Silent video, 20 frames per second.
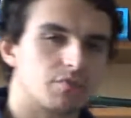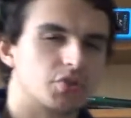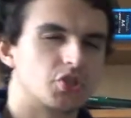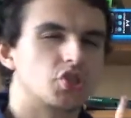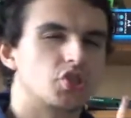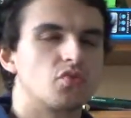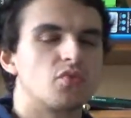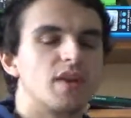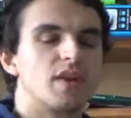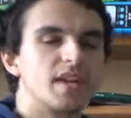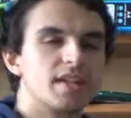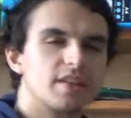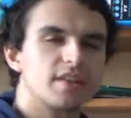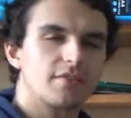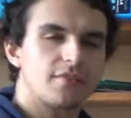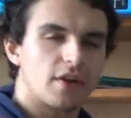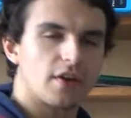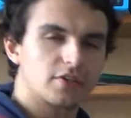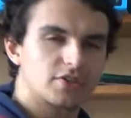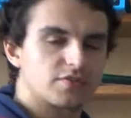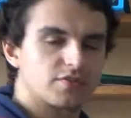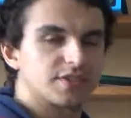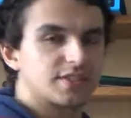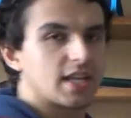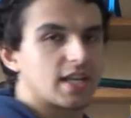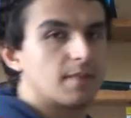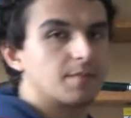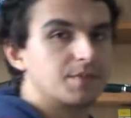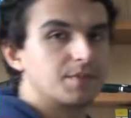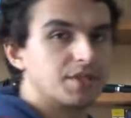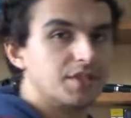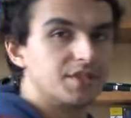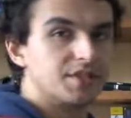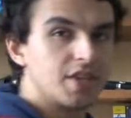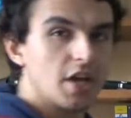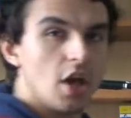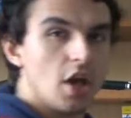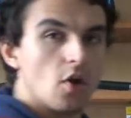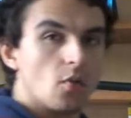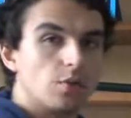between the
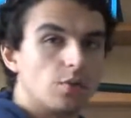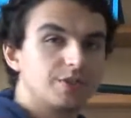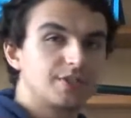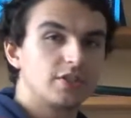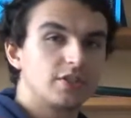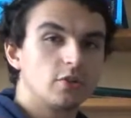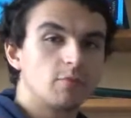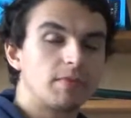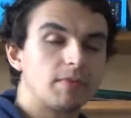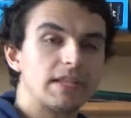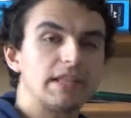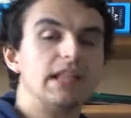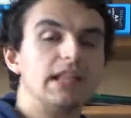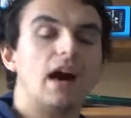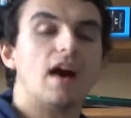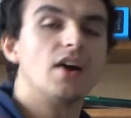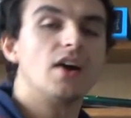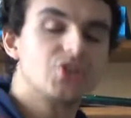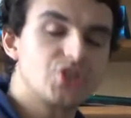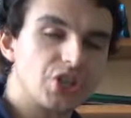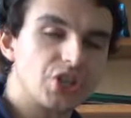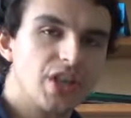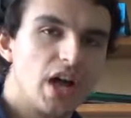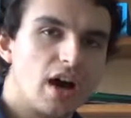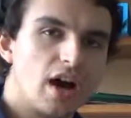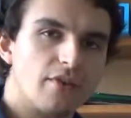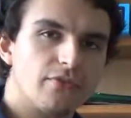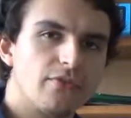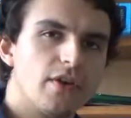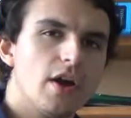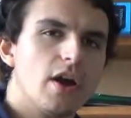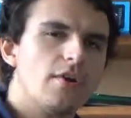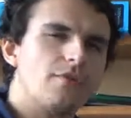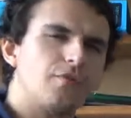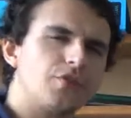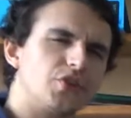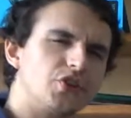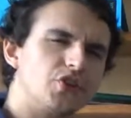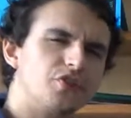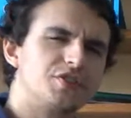photoreceptors will still be large enough
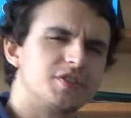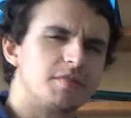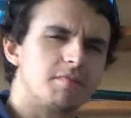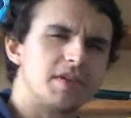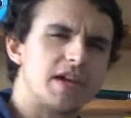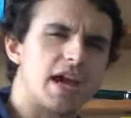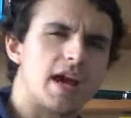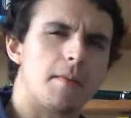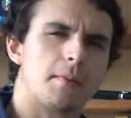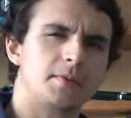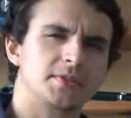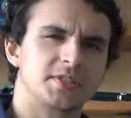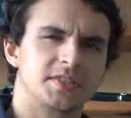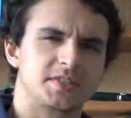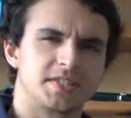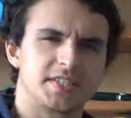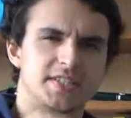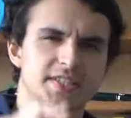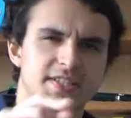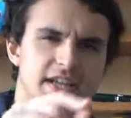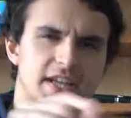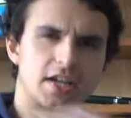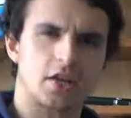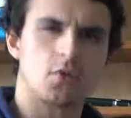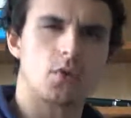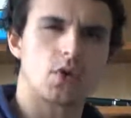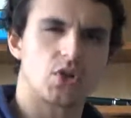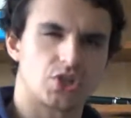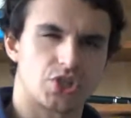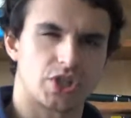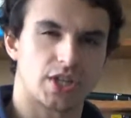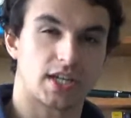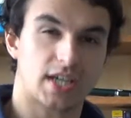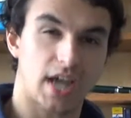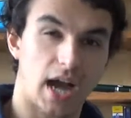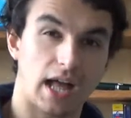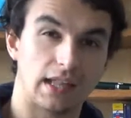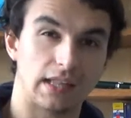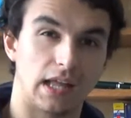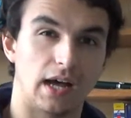for you to be able to distinguish the
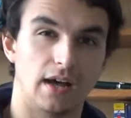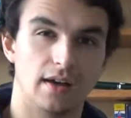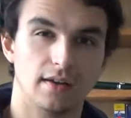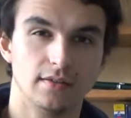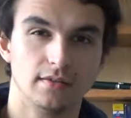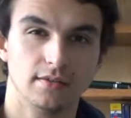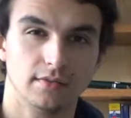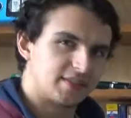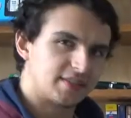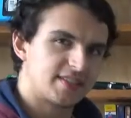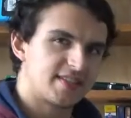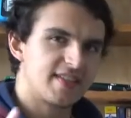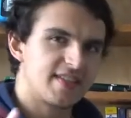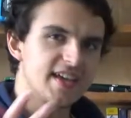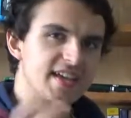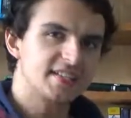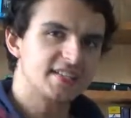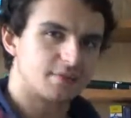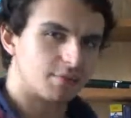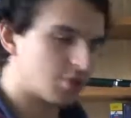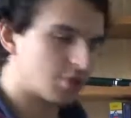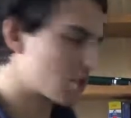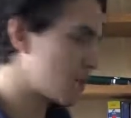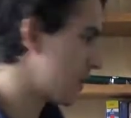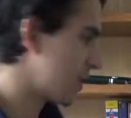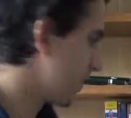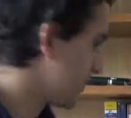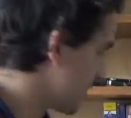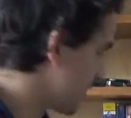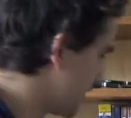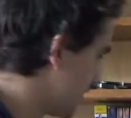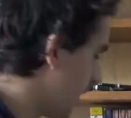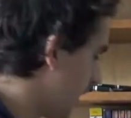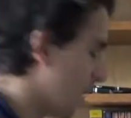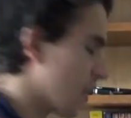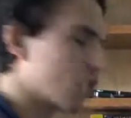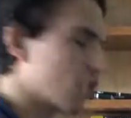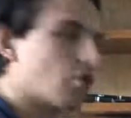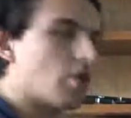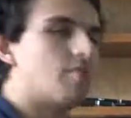colour. It's this which gives
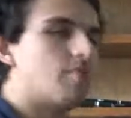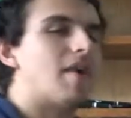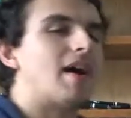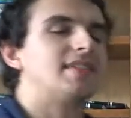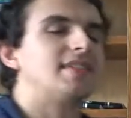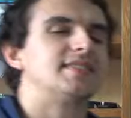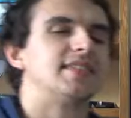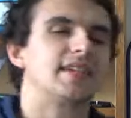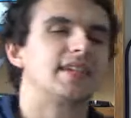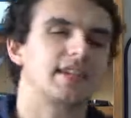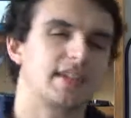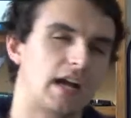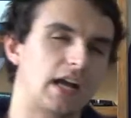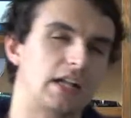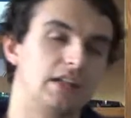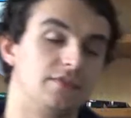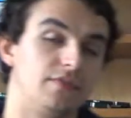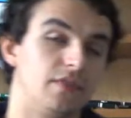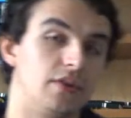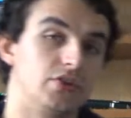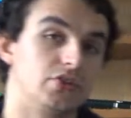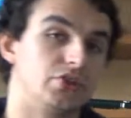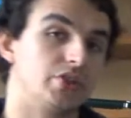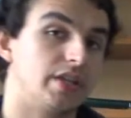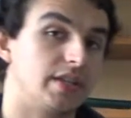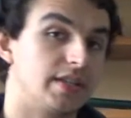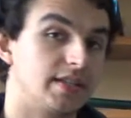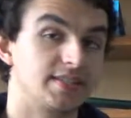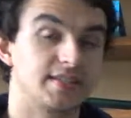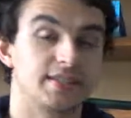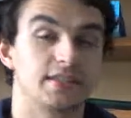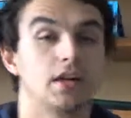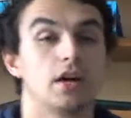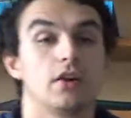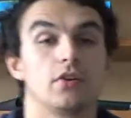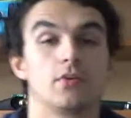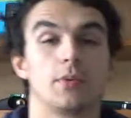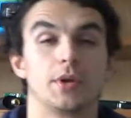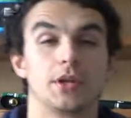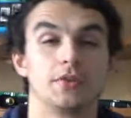dichromatic colour vision in a
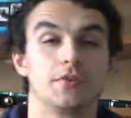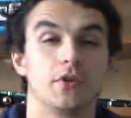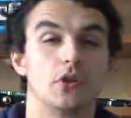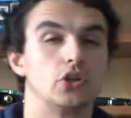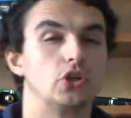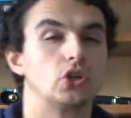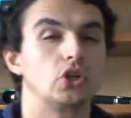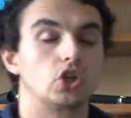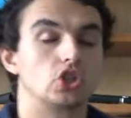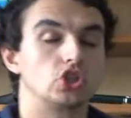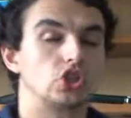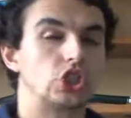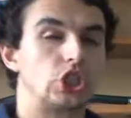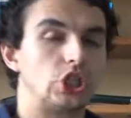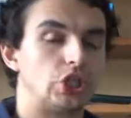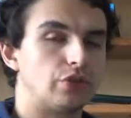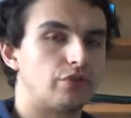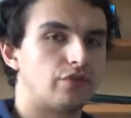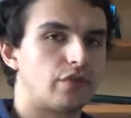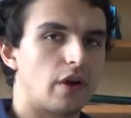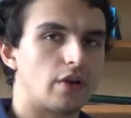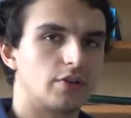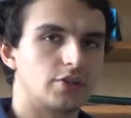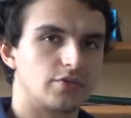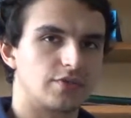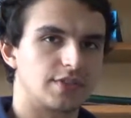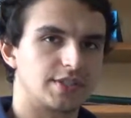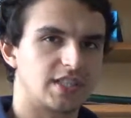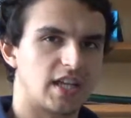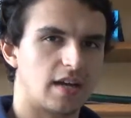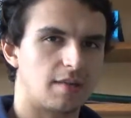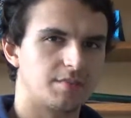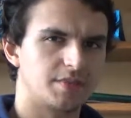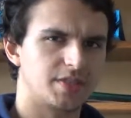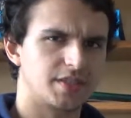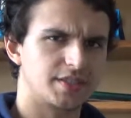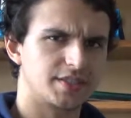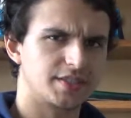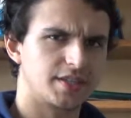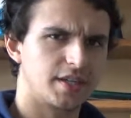scenario when you've only got two
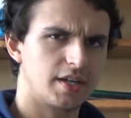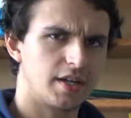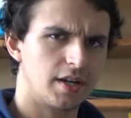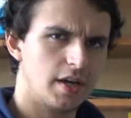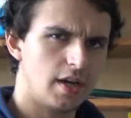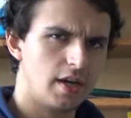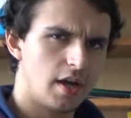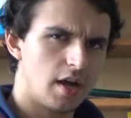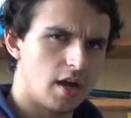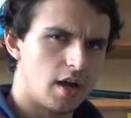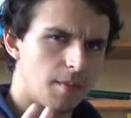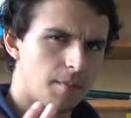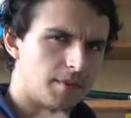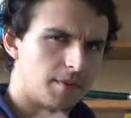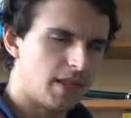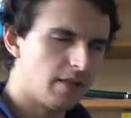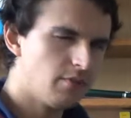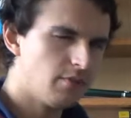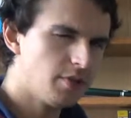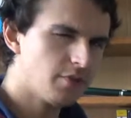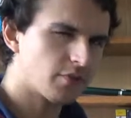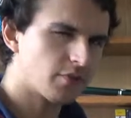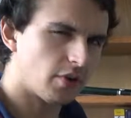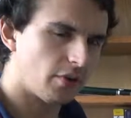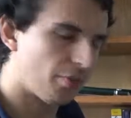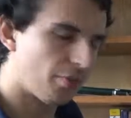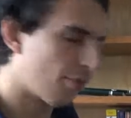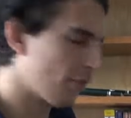photoreceptors. But then you've got